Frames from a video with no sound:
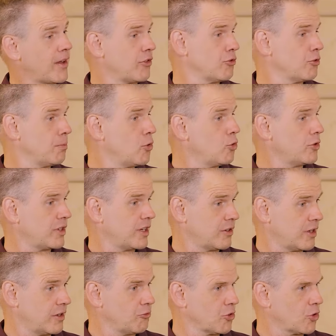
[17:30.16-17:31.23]
have other
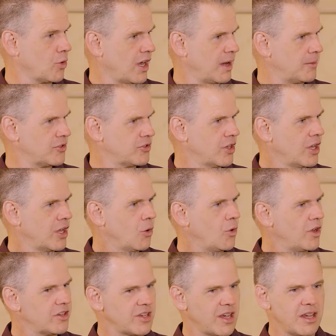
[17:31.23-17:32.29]
reporting requirements
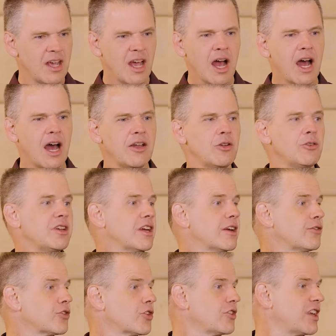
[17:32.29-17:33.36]
where you say, I don't
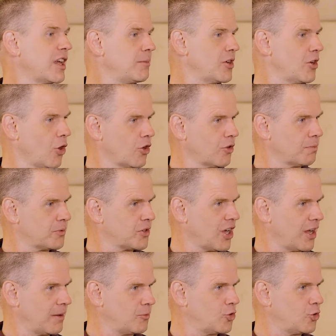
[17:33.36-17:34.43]
care if it's going to take me a long
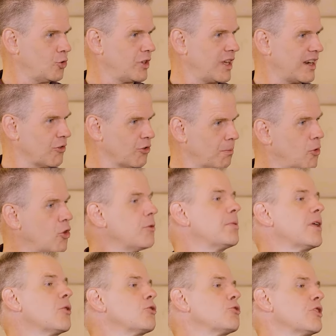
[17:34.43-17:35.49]
time to get a
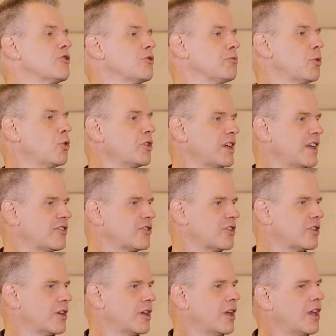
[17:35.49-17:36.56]
report, but I want to run a report
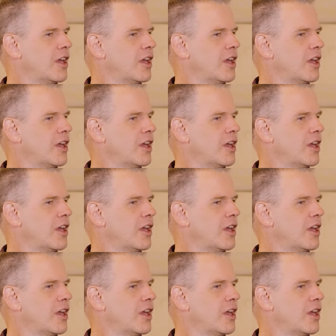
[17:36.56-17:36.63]
against it.